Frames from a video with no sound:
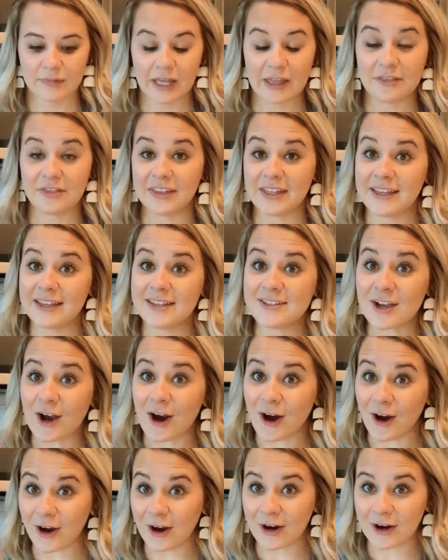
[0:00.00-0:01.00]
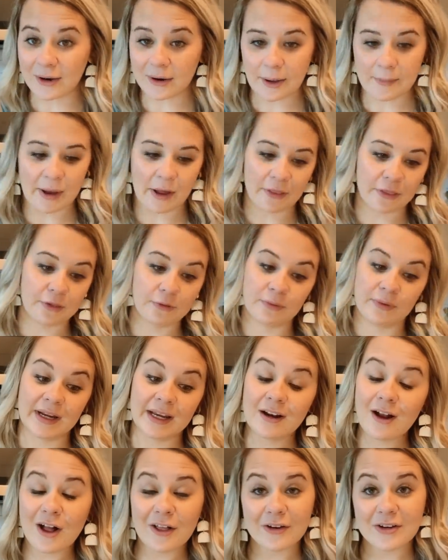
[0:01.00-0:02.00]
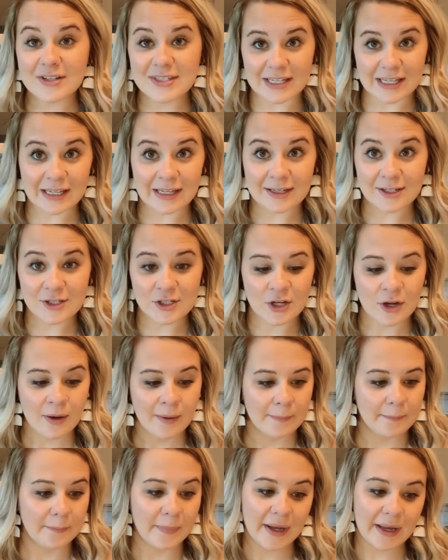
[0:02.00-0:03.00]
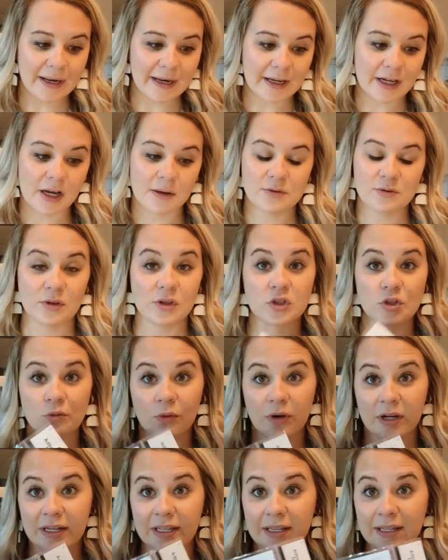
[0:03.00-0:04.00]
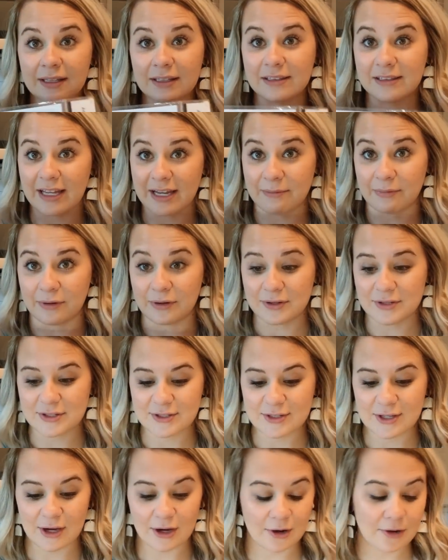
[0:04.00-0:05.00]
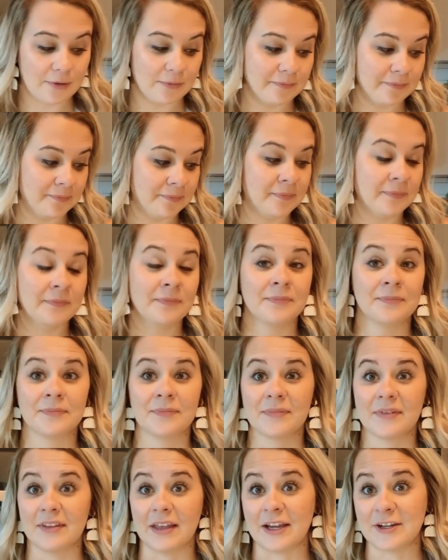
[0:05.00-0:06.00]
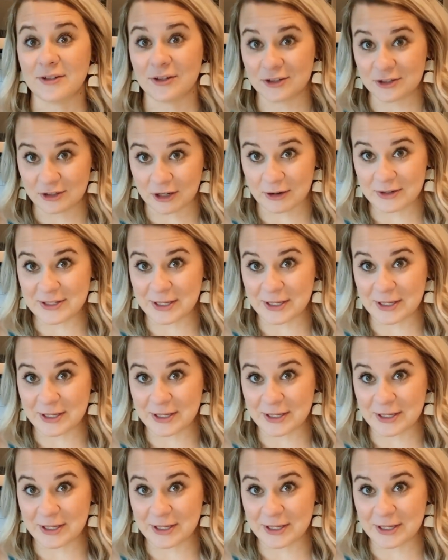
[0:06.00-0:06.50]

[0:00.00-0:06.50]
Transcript: These are about $3 each, but it comes with 20 labels. So I told you I was